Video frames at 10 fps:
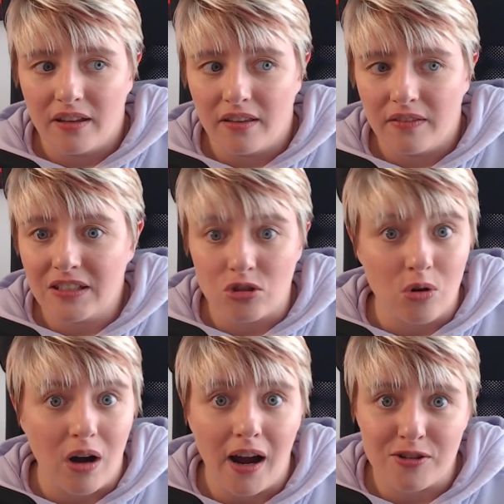this is
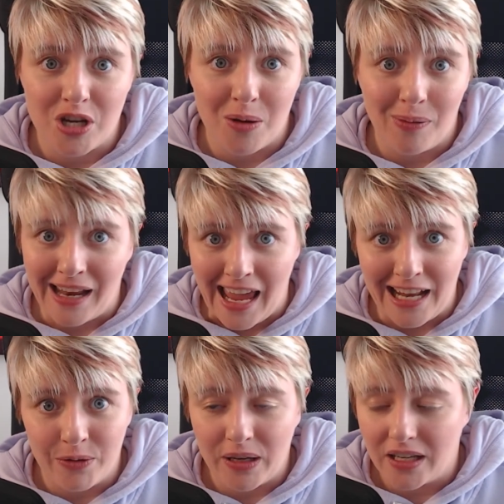not hardship in
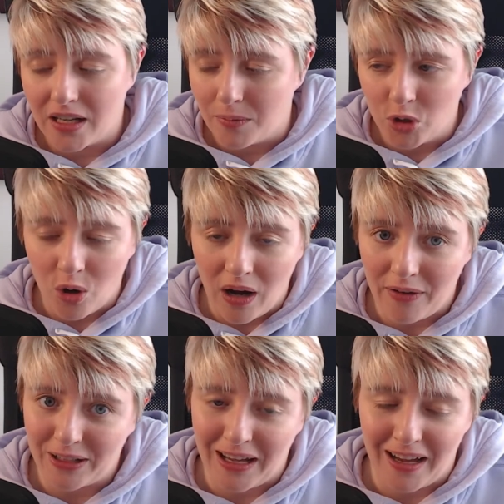any way, and I'm not
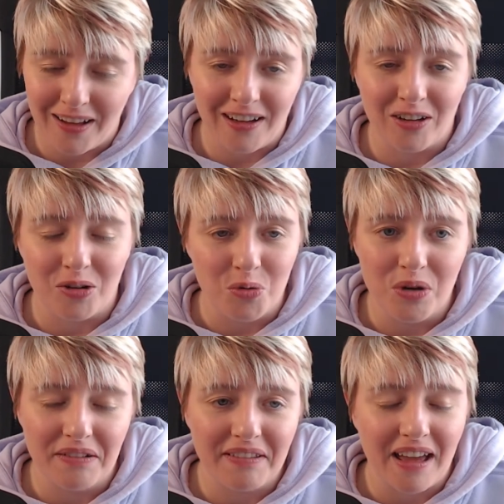having a
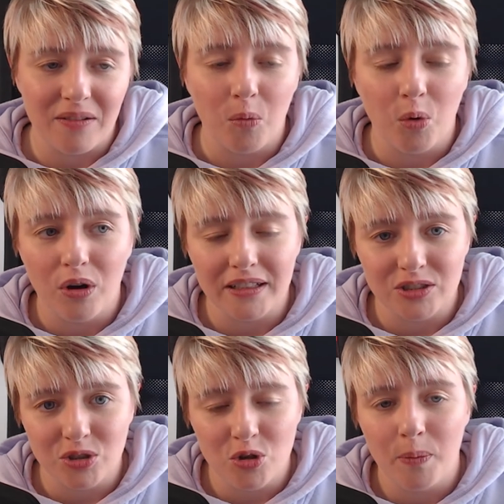go at what I
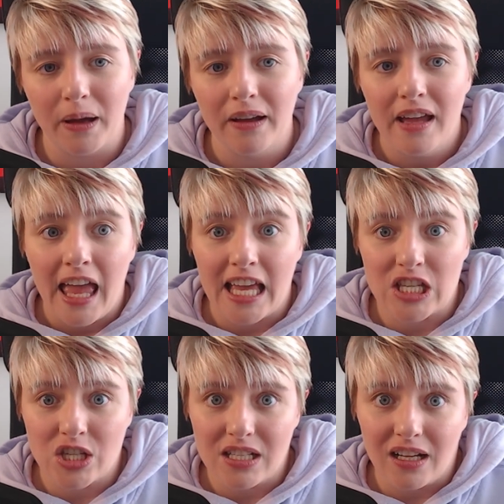do, but
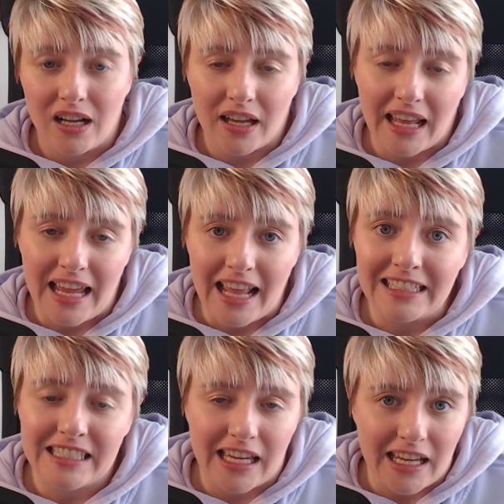it's just that kind of
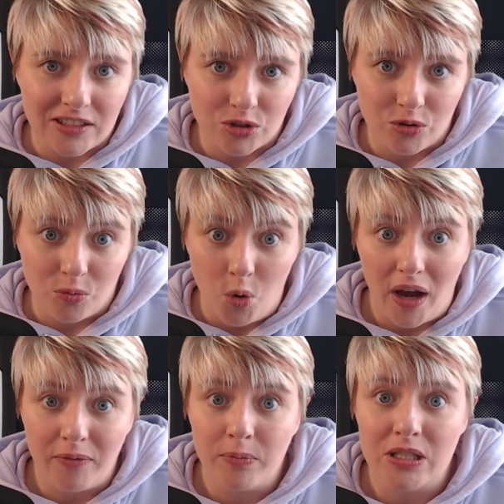insight into
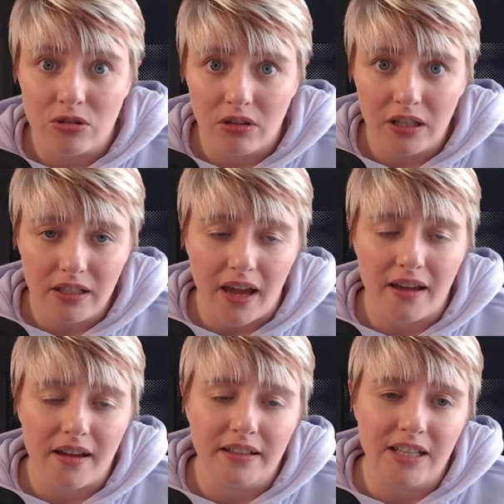what I've been doing
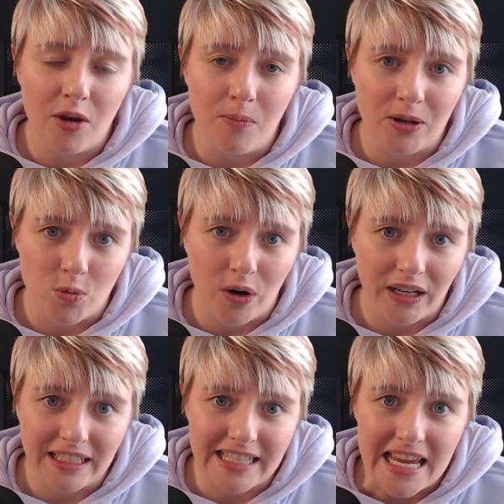and how much
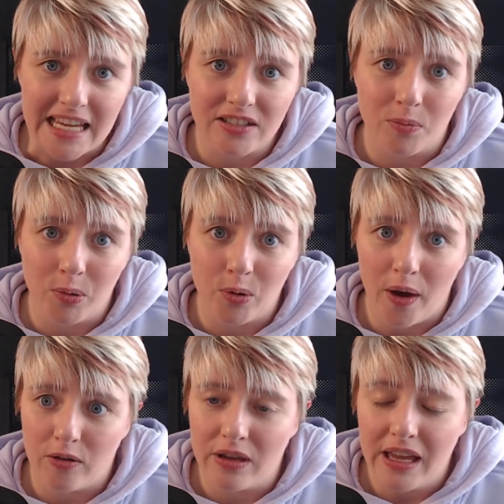work it takes to put
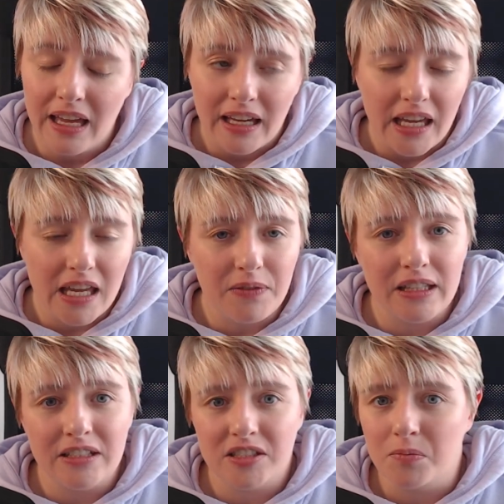out even
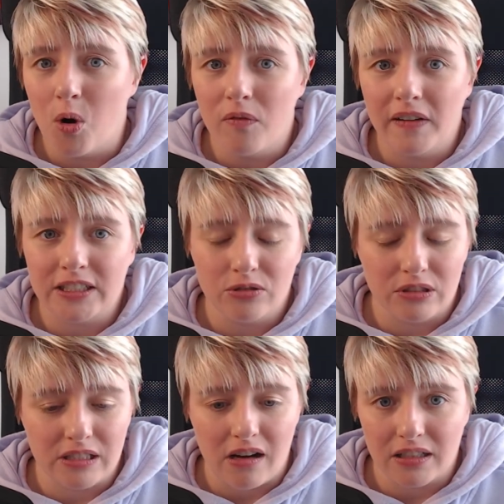these small
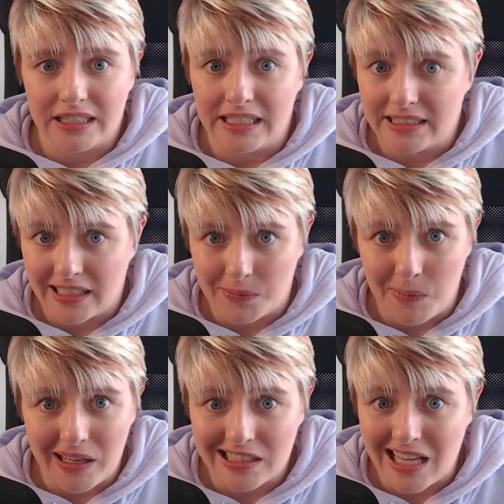videos that are, say, 6
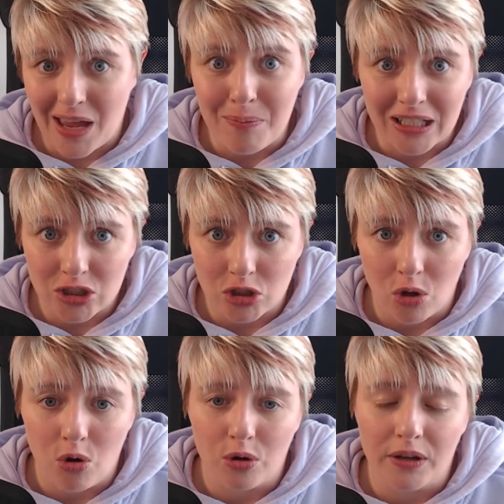minutes, 10 minutes
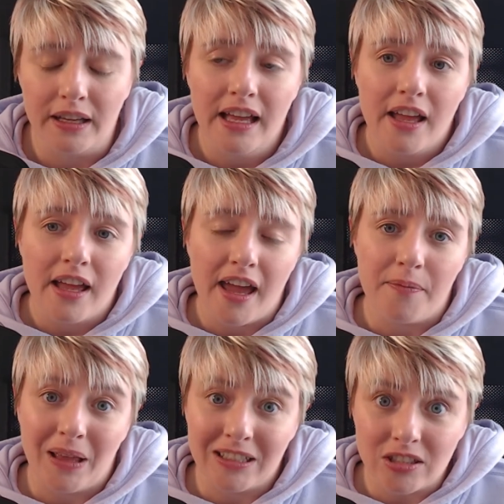long.
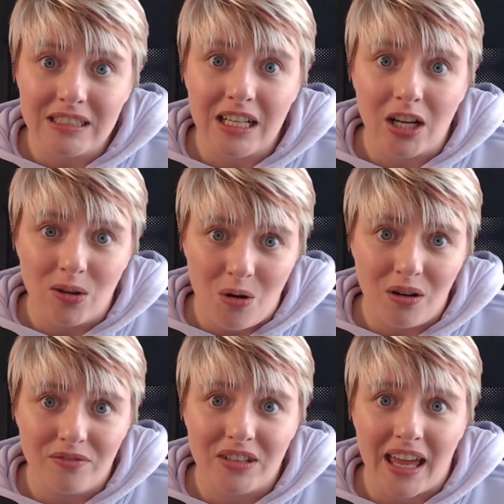It does take a lot.